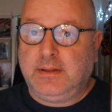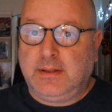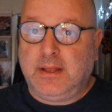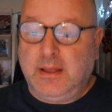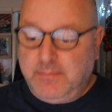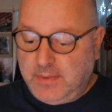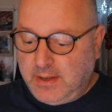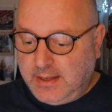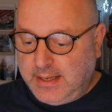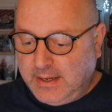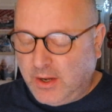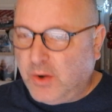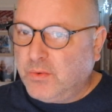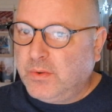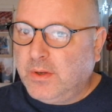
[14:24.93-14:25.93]
Um, it,
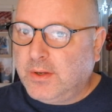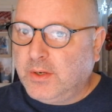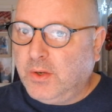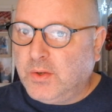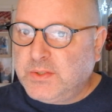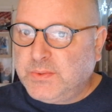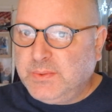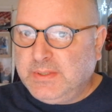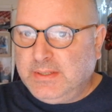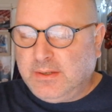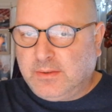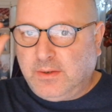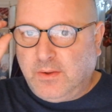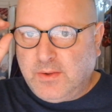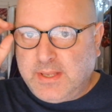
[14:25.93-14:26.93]
i would like to.
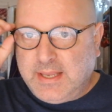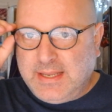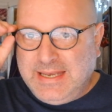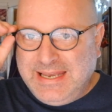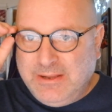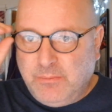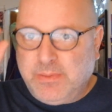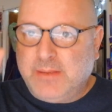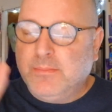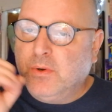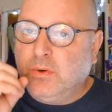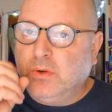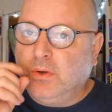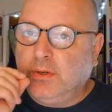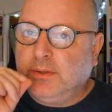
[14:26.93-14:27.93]
I'd like it a little bit
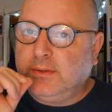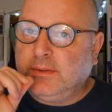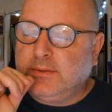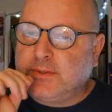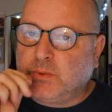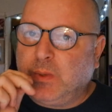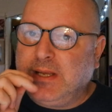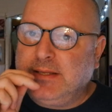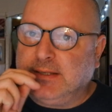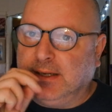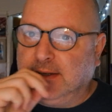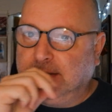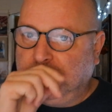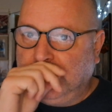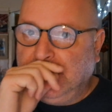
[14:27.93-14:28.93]
more
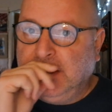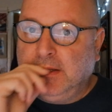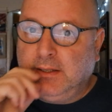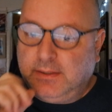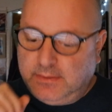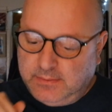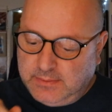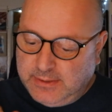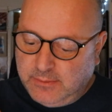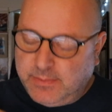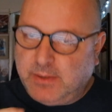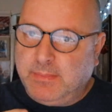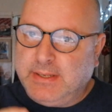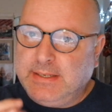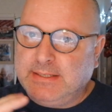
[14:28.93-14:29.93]
sweeter. A little
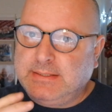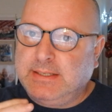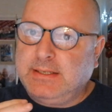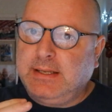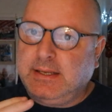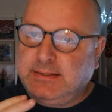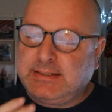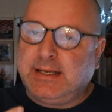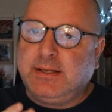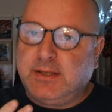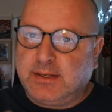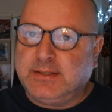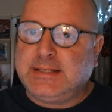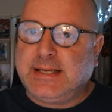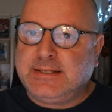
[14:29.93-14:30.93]
bit. I mean, it, it, you
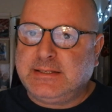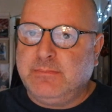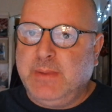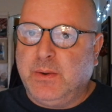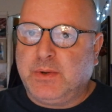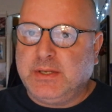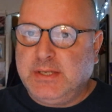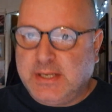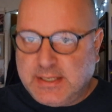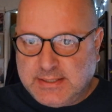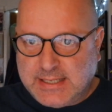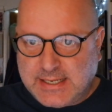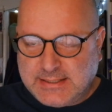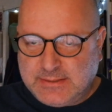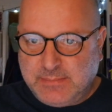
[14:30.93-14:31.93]
can taste the milk and you can
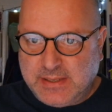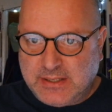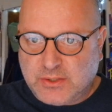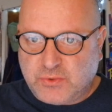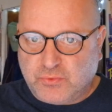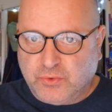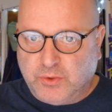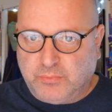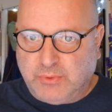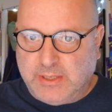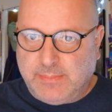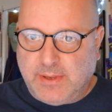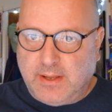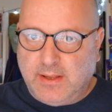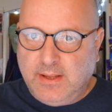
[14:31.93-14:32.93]
taste a bit of the strawberry,
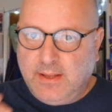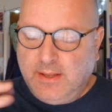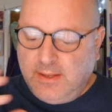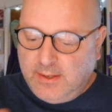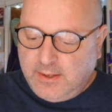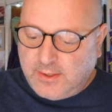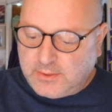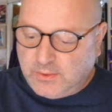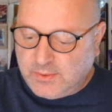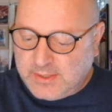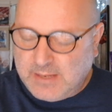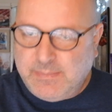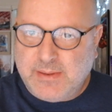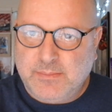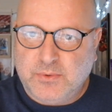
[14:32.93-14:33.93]
but I'd like
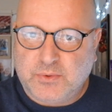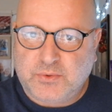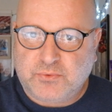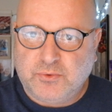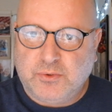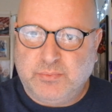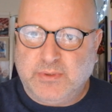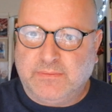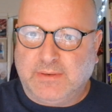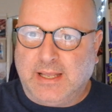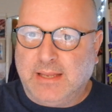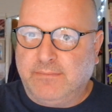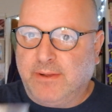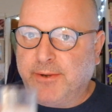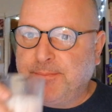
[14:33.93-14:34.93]
it a bit more strawberry
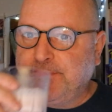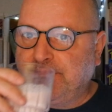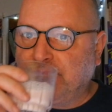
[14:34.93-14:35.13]
flavour.